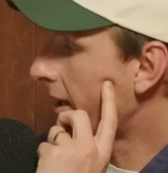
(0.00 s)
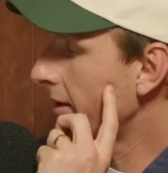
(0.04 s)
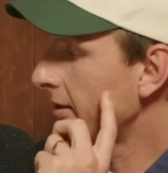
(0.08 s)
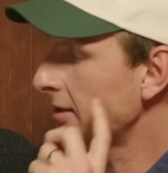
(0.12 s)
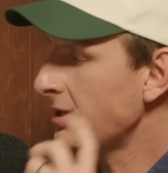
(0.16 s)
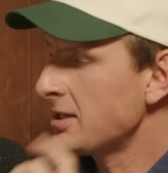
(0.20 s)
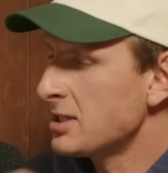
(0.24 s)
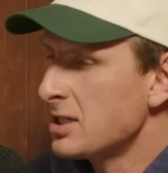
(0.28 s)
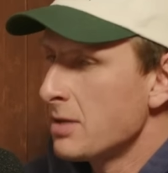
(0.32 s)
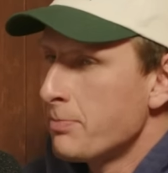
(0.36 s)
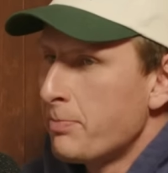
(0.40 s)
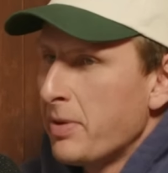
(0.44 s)
I think
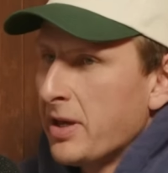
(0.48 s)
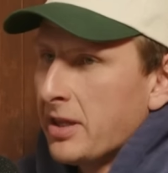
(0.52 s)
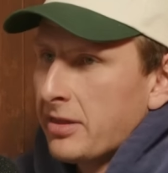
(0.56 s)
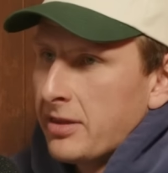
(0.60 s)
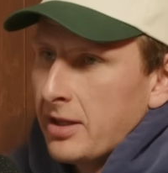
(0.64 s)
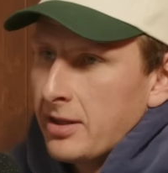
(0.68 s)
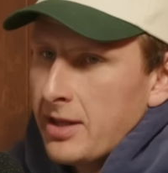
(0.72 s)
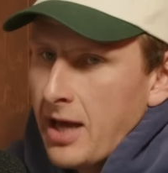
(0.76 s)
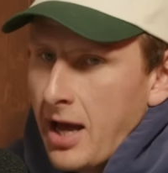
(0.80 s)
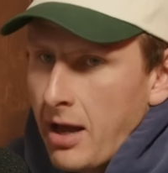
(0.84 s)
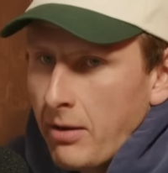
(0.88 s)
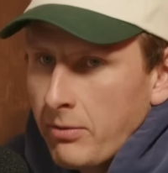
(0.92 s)
uh, that's the big
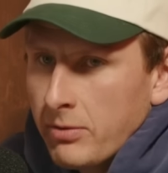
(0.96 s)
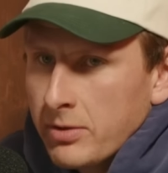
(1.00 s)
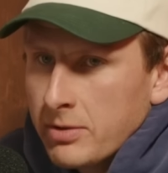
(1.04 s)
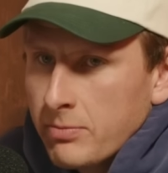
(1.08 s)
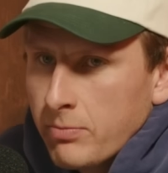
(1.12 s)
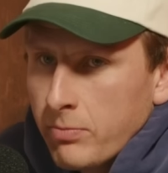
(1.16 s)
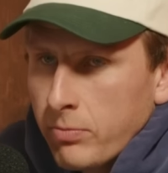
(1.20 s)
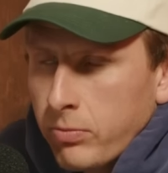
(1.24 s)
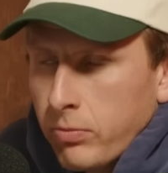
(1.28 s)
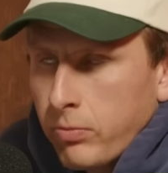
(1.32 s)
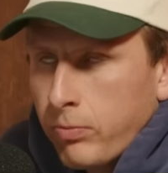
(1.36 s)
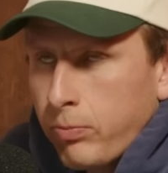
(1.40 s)
thing that
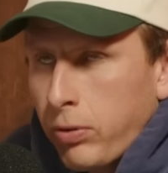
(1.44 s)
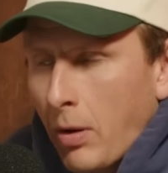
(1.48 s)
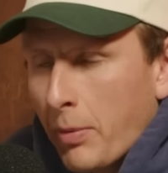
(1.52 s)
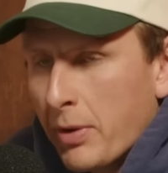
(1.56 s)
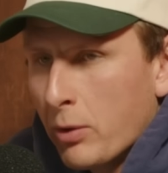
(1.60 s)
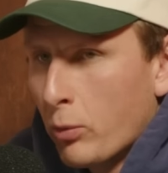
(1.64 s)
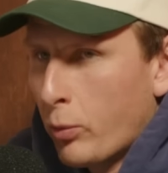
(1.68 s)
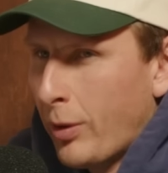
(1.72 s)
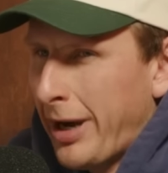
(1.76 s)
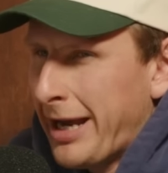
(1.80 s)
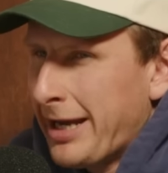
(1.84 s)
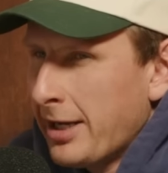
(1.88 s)

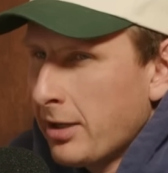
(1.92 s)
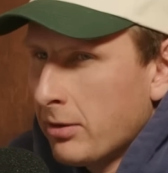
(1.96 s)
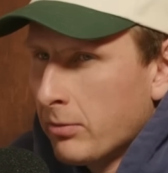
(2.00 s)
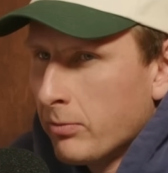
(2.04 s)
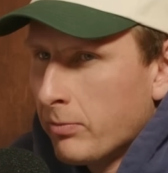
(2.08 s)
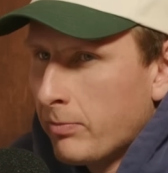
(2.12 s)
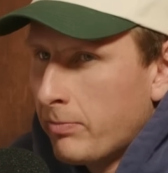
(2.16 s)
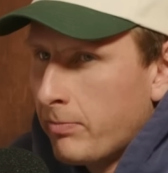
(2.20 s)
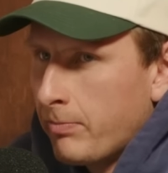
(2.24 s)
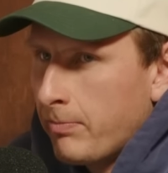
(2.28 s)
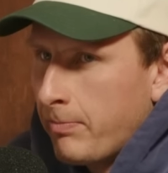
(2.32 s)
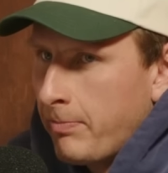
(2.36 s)
probably we
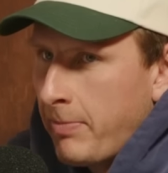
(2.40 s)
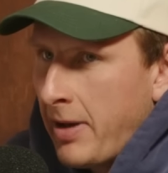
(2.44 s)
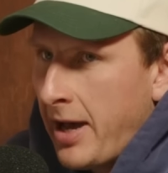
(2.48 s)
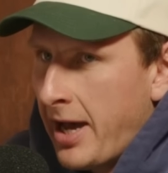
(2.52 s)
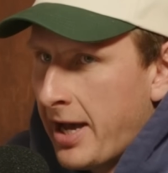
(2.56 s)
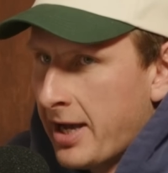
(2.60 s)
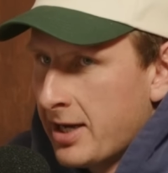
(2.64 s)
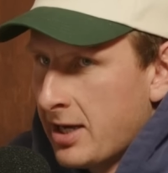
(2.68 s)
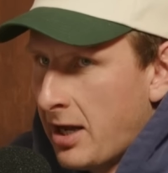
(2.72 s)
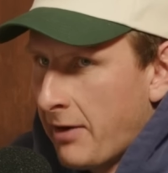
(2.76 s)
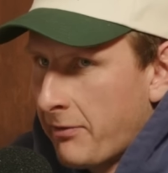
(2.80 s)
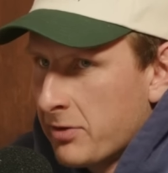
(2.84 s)
didn't
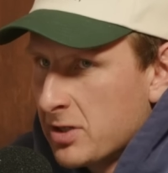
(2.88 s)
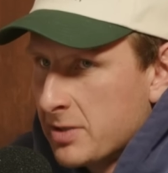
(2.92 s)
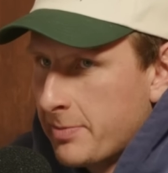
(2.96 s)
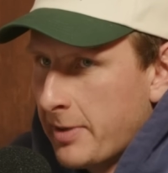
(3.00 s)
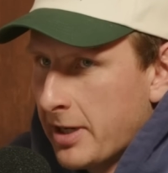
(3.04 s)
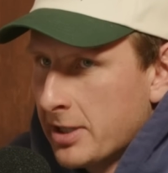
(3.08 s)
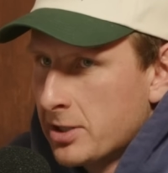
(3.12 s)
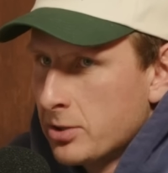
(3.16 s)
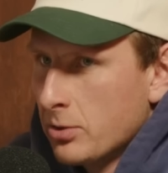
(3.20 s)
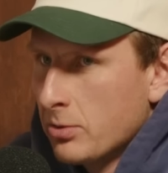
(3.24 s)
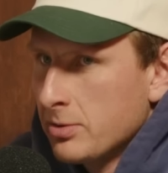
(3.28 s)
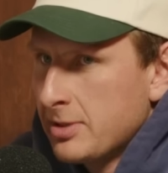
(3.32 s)
pay enough
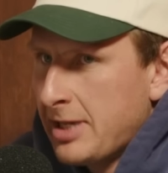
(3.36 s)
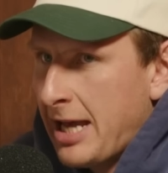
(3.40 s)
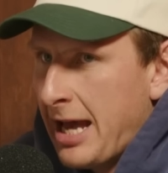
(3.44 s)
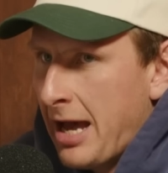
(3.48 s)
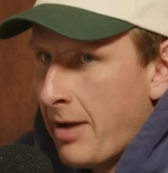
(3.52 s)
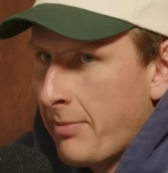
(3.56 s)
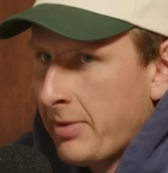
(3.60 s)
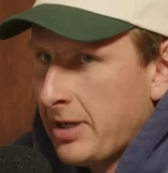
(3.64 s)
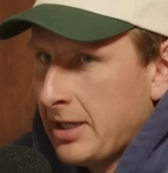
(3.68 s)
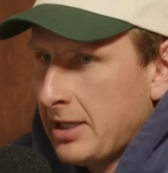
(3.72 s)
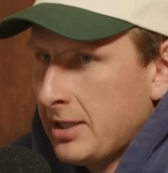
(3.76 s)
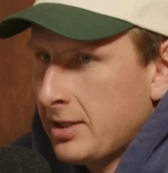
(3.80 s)
respect to is
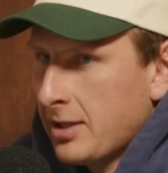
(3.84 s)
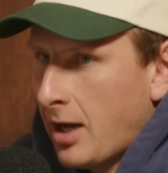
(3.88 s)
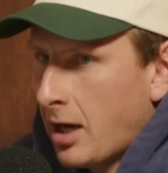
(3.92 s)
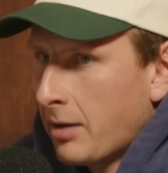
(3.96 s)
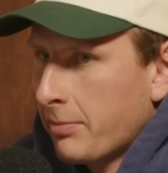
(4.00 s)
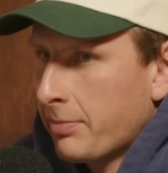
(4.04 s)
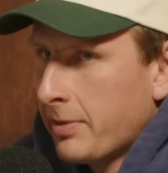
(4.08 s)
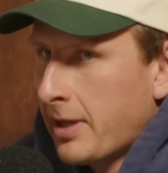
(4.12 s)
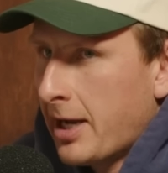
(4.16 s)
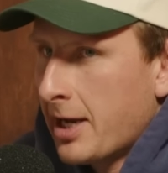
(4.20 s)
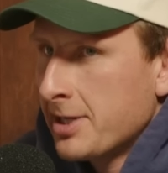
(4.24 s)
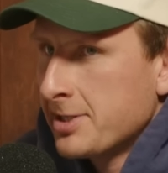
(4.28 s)
how many
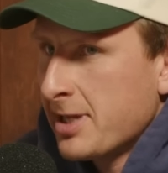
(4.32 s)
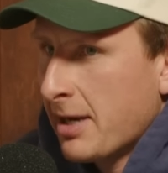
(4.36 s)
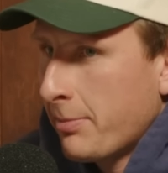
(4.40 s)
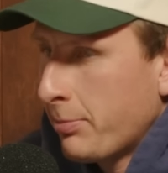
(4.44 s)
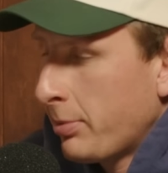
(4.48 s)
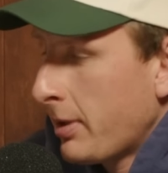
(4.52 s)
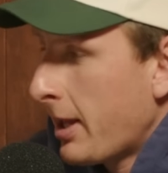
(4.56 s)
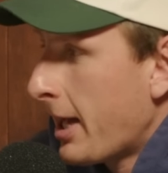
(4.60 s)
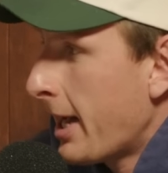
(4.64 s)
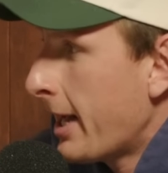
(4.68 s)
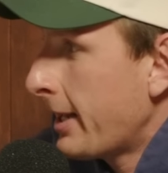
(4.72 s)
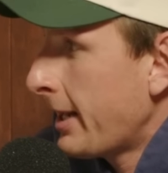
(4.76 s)
young players they
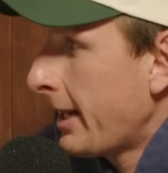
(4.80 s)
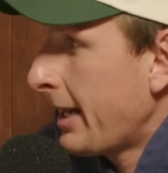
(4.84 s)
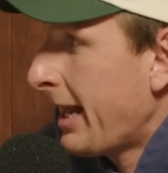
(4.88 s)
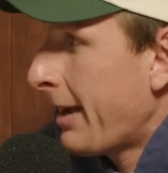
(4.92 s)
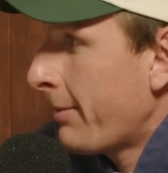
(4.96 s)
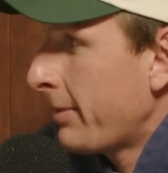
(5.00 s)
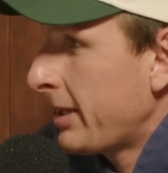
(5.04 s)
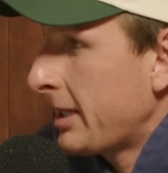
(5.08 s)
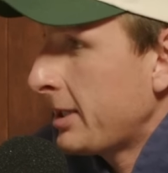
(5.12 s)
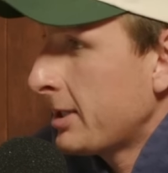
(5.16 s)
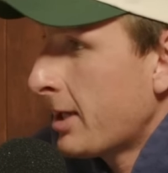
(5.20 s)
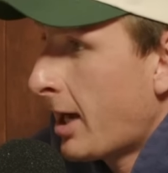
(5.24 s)
played and
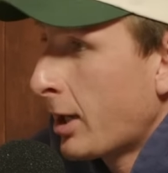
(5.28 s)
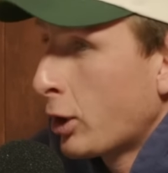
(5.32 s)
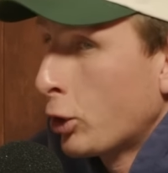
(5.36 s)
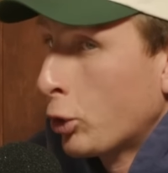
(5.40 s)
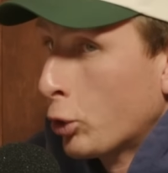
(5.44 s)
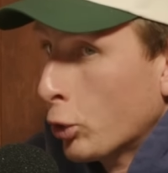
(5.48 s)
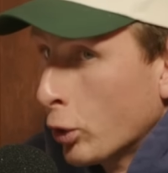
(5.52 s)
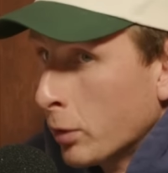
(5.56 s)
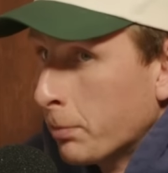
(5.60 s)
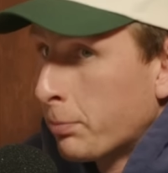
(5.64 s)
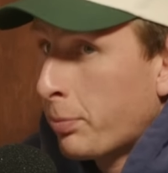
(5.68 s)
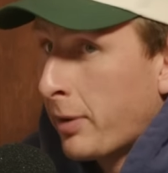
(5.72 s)
how many young
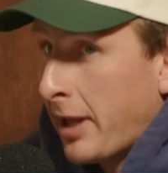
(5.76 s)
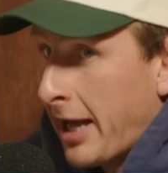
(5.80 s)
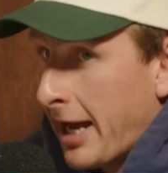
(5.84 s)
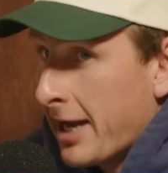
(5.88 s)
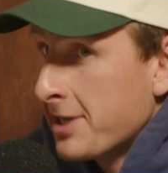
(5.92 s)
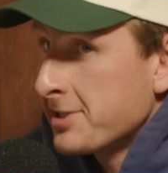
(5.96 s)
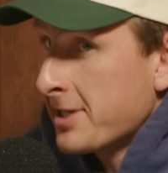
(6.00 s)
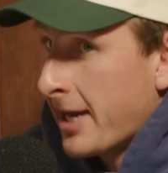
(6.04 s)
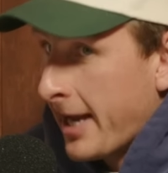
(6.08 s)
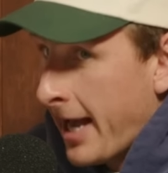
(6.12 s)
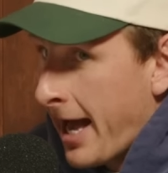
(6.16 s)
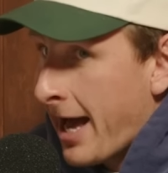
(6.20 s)
good
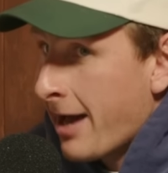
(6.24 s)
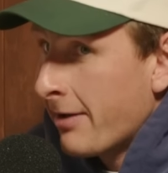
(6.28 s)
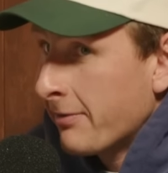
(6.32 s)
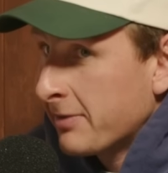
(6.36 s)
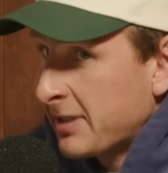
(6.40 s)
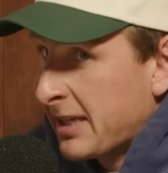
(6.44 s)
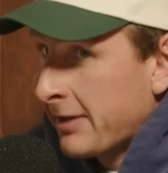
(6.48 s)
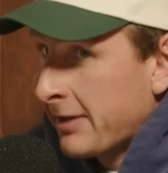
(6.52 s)
players they have,